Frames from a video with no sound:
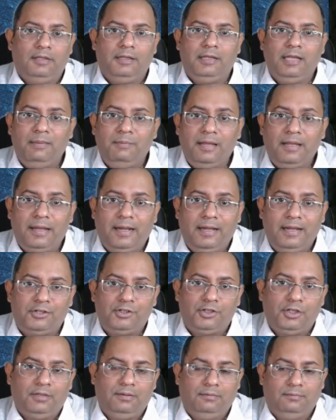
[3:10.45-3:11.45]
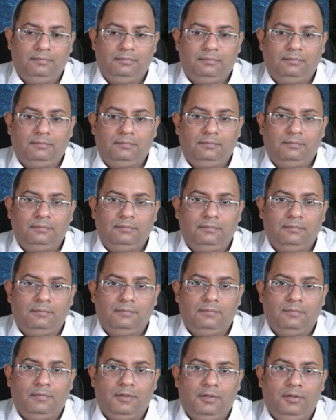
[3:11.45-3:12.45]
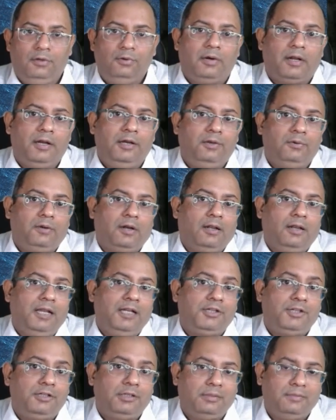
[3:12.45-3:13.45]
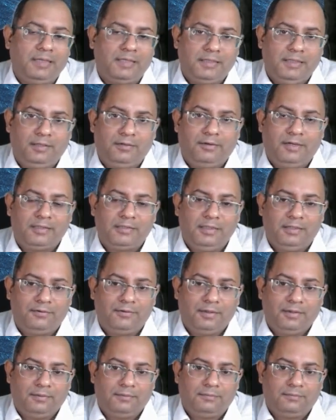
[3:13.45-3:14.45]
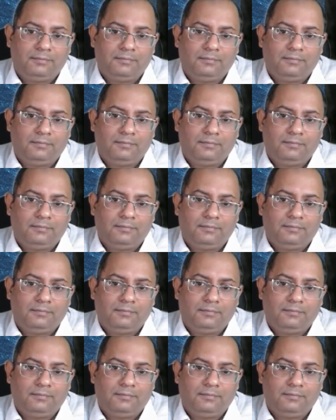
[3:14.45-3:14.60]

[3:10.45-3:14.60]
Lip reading: gaming addiction, you are into a relationship, etc., etc.